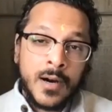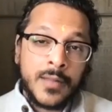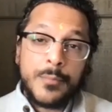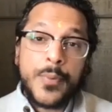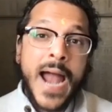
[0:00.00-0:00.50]

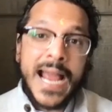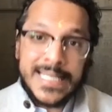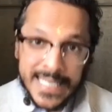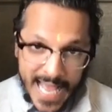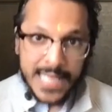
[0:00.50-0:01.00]
on the
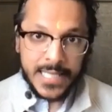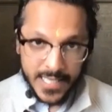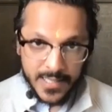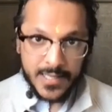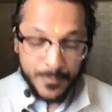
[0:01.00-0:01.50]

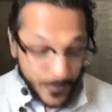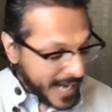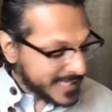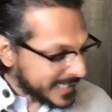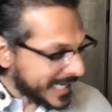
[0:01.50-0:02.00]
practicality
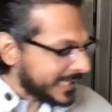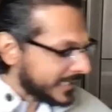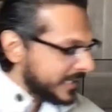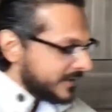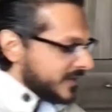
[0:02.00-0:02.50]

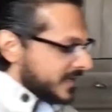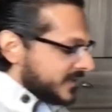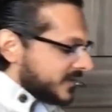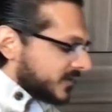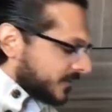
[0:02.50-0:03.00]
of
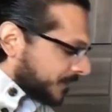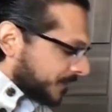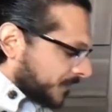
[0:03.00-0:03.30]
this.